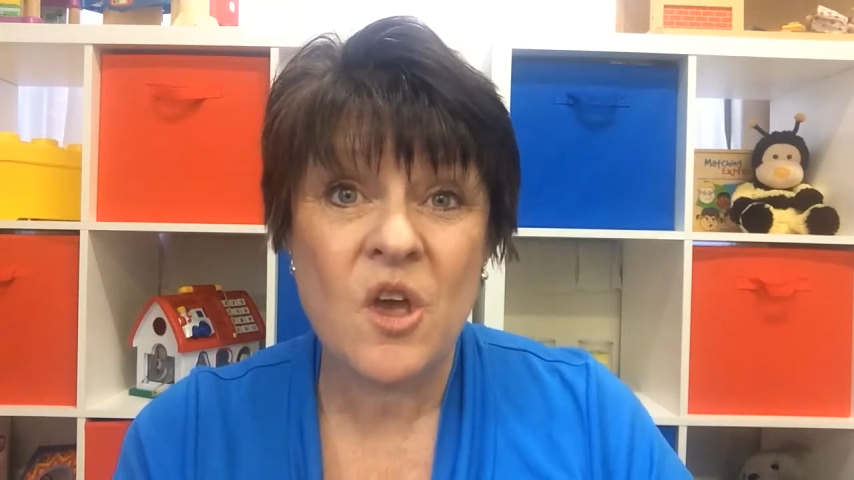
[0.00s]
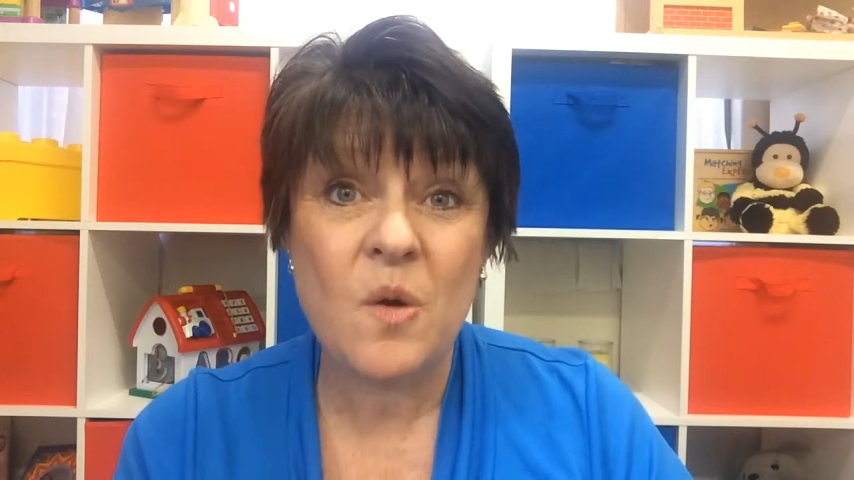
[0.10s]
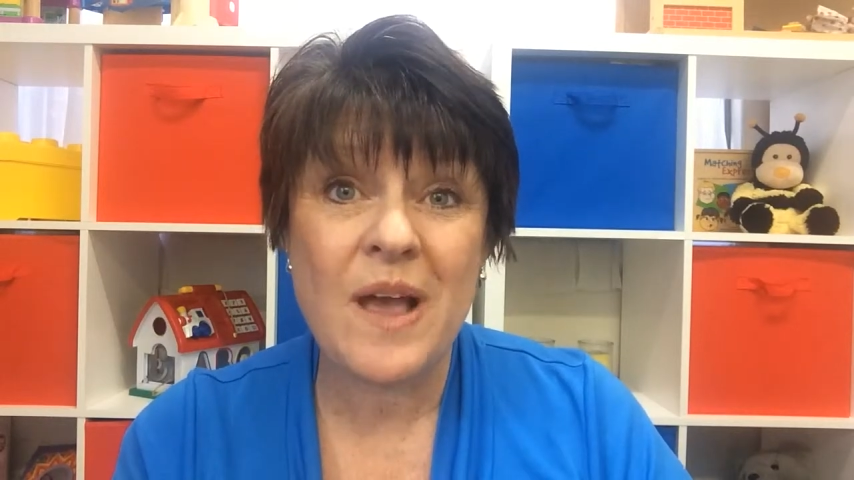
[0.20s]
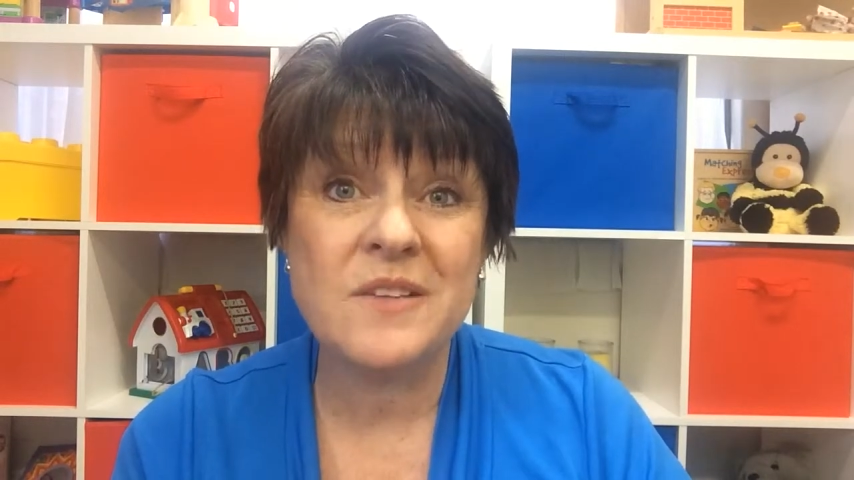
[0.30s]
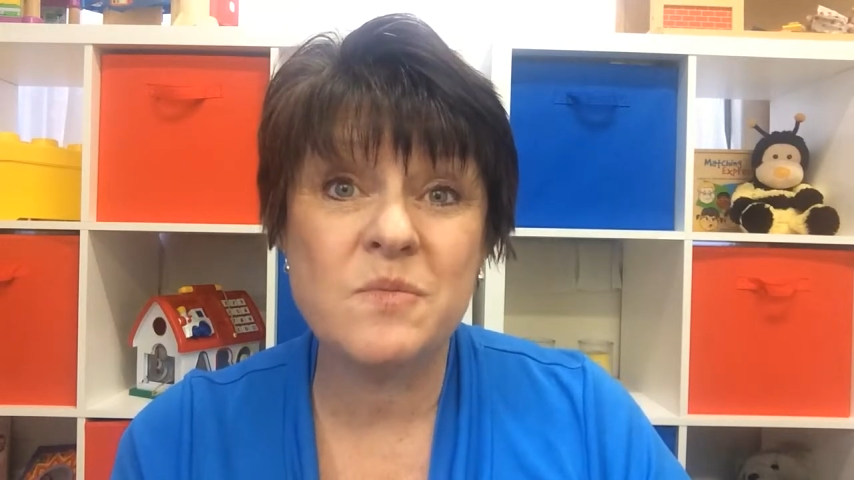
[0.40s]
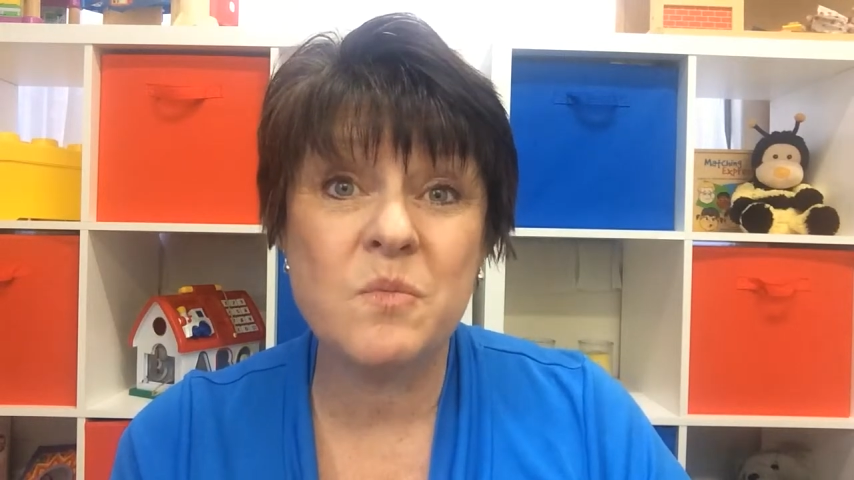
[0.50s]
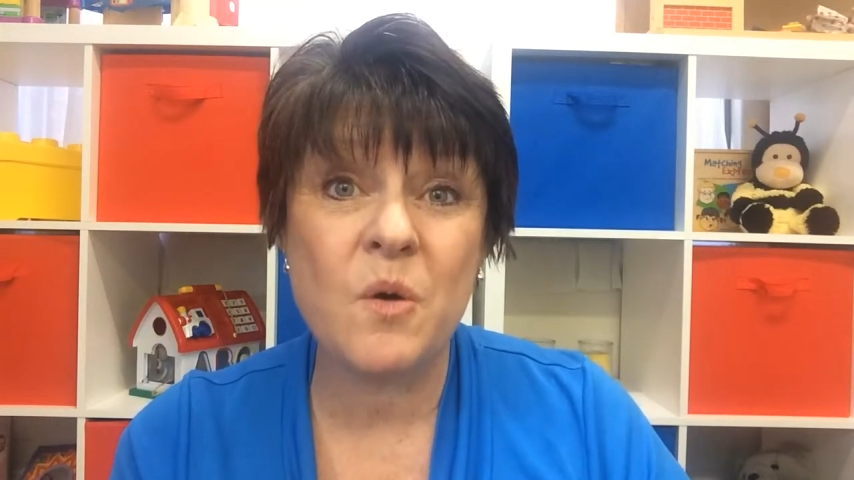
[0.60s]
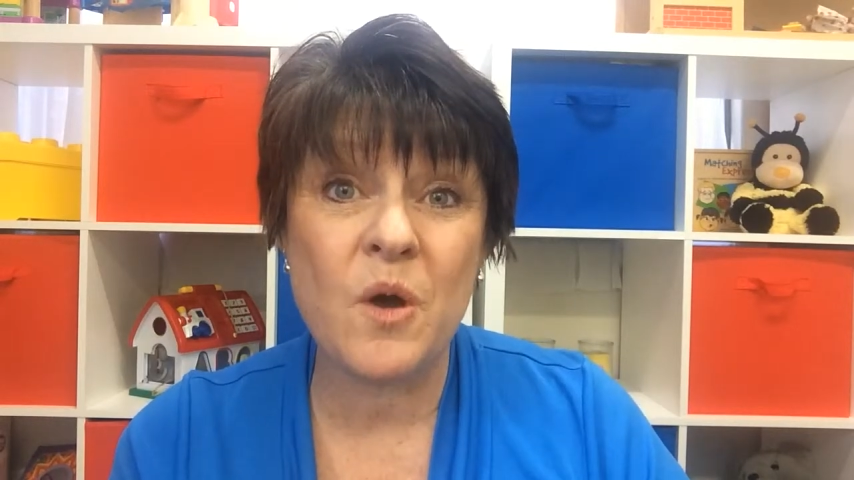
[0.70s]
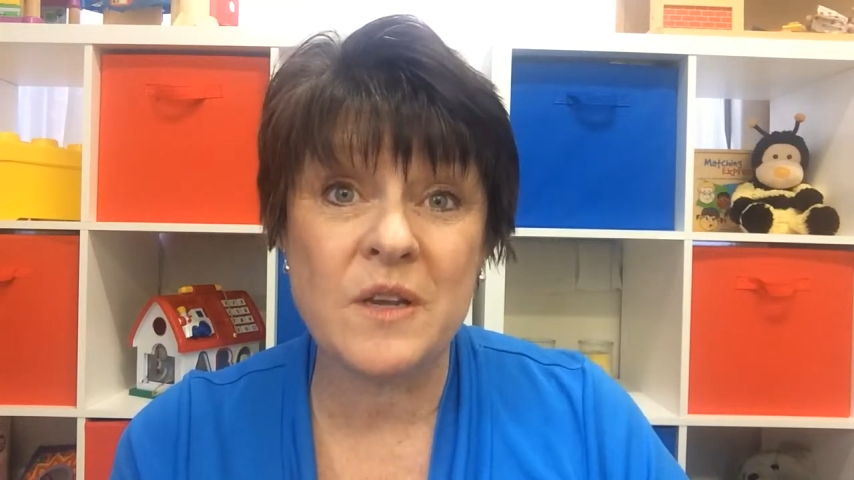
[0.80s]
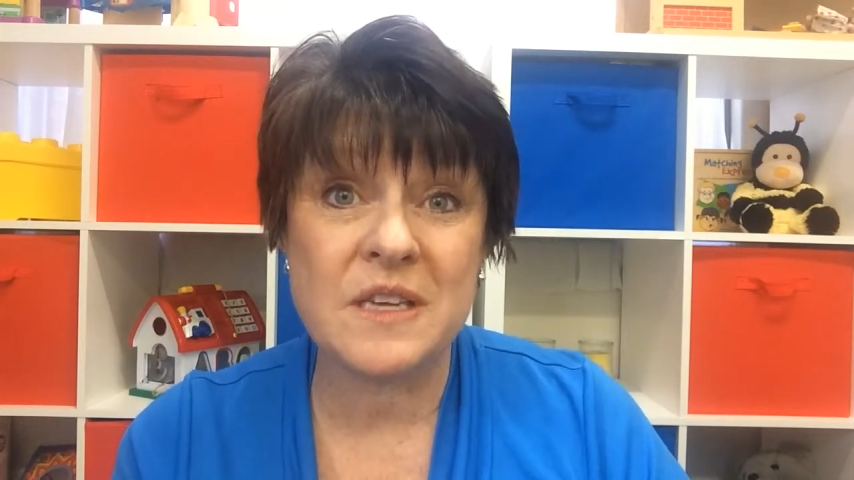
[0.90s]
who has
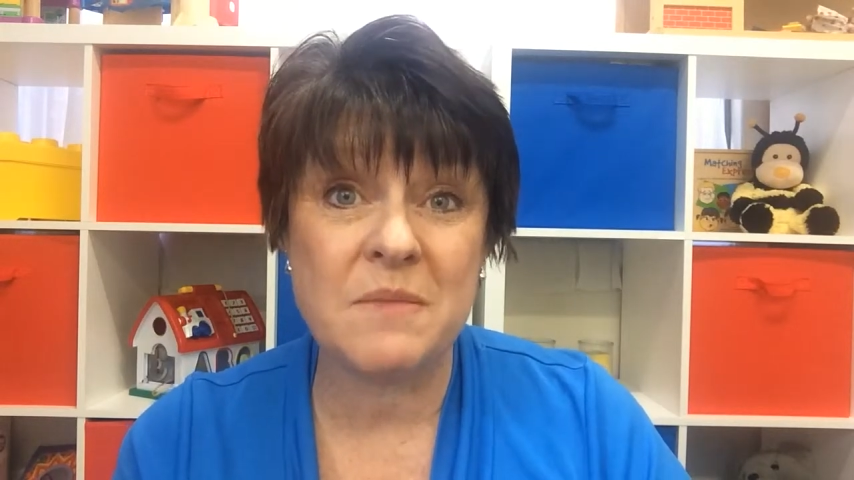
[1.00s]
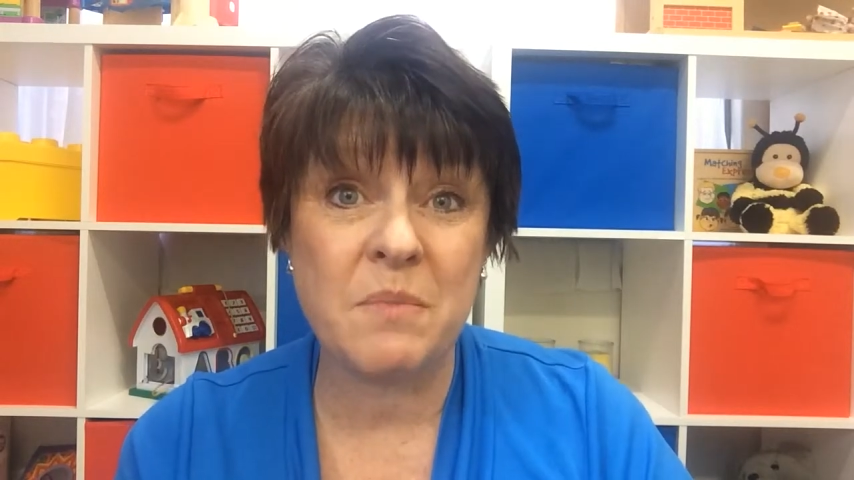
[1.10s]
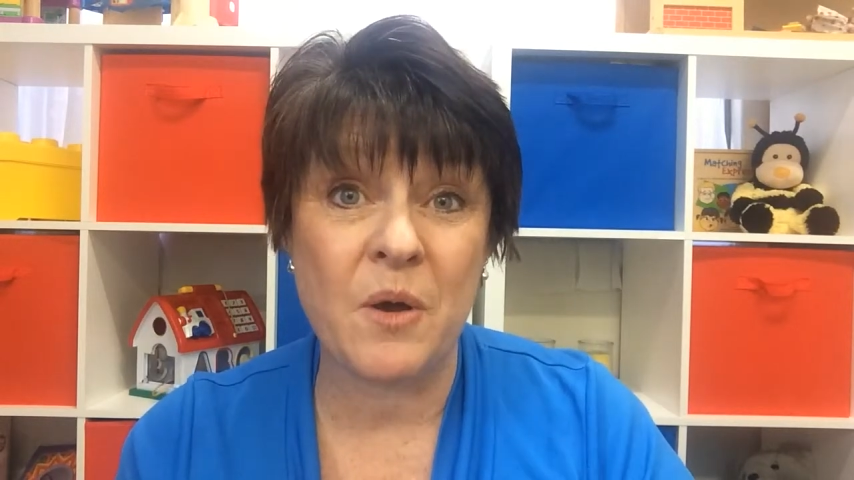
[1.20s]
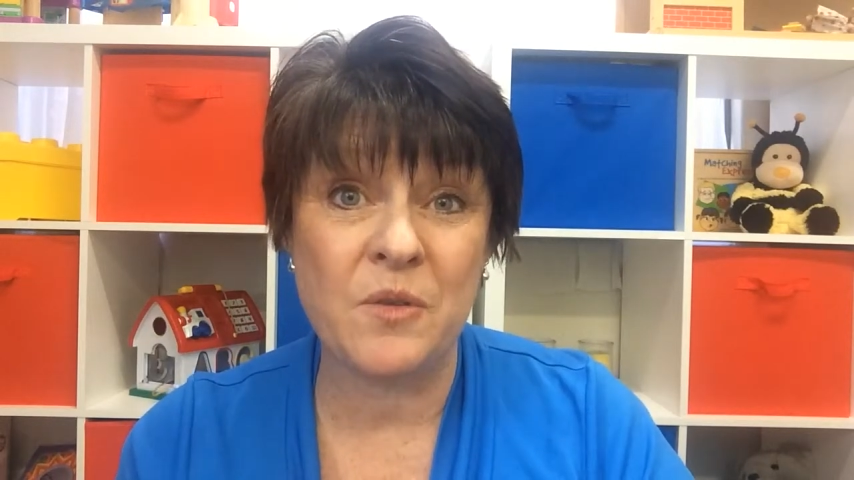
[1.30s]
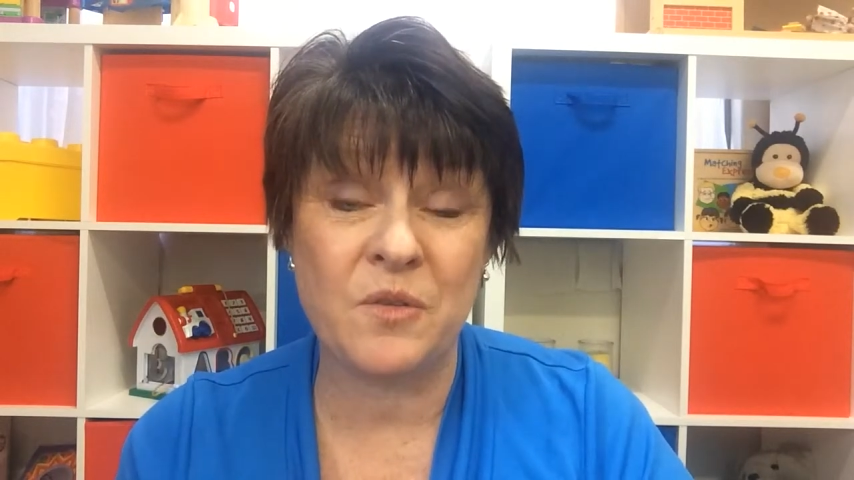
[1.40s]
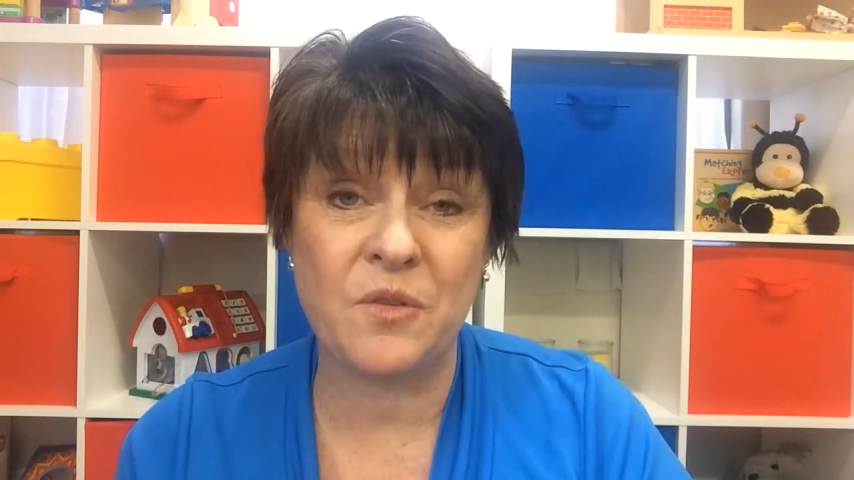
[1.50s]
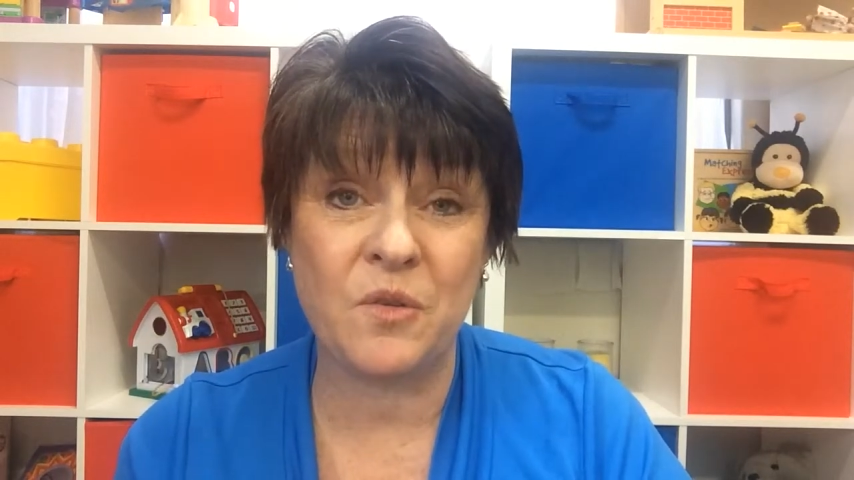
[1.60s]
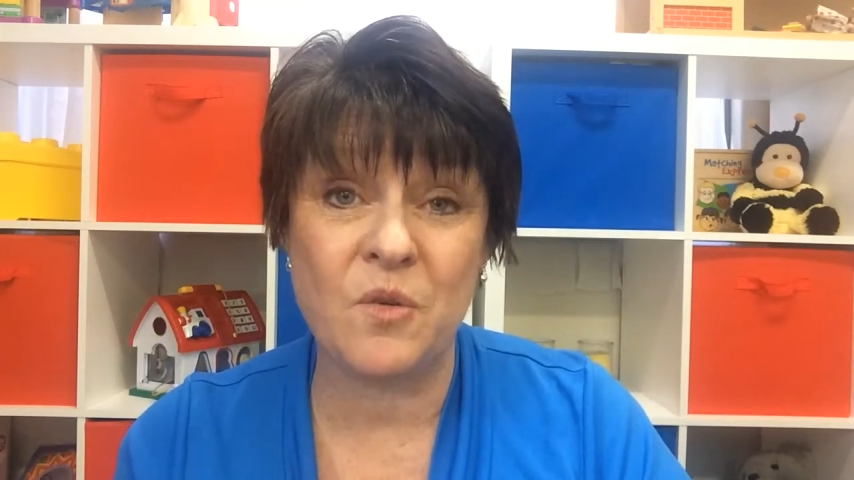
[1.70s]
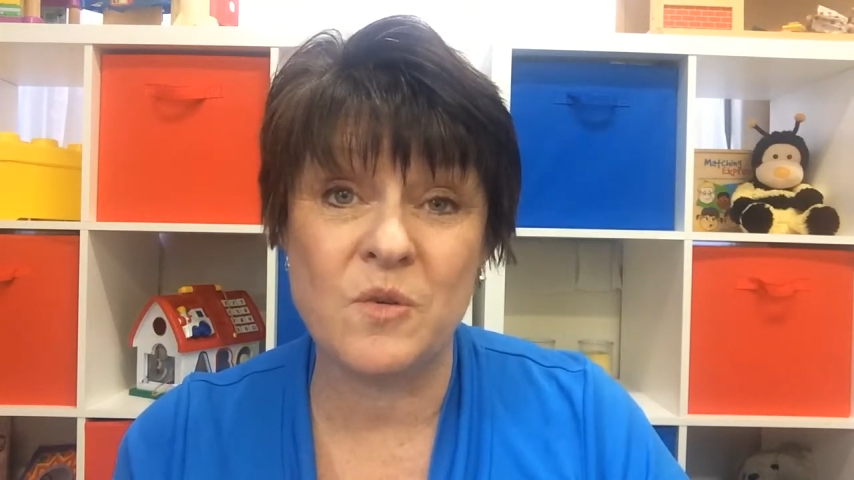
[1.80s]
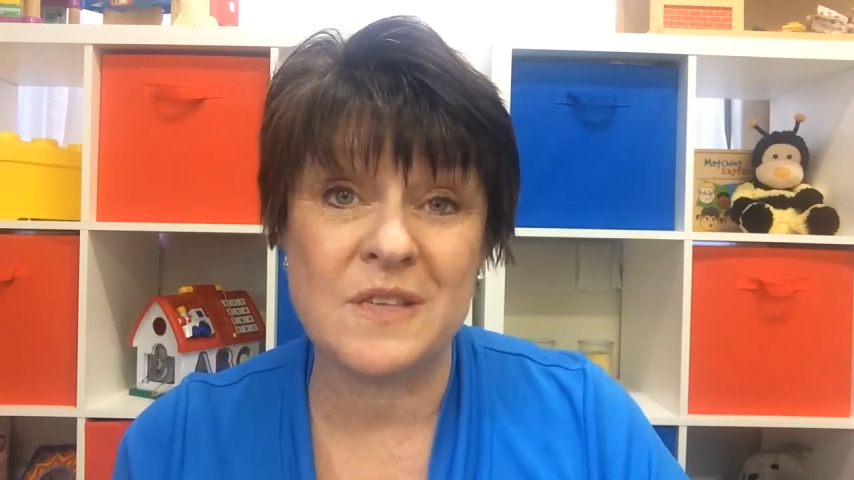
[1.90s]
worked in both
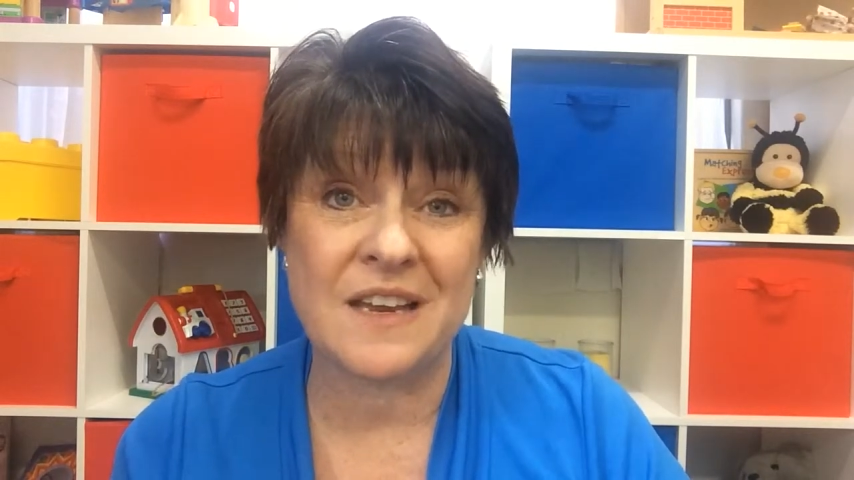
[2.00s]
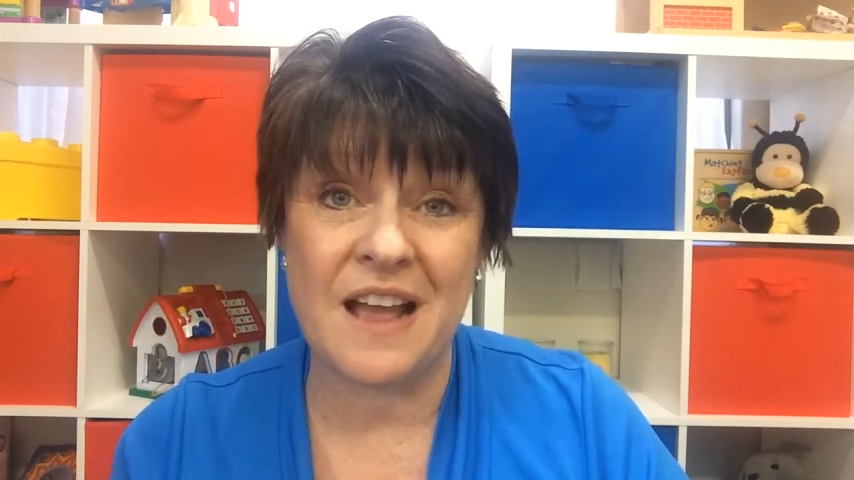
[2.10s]
schools and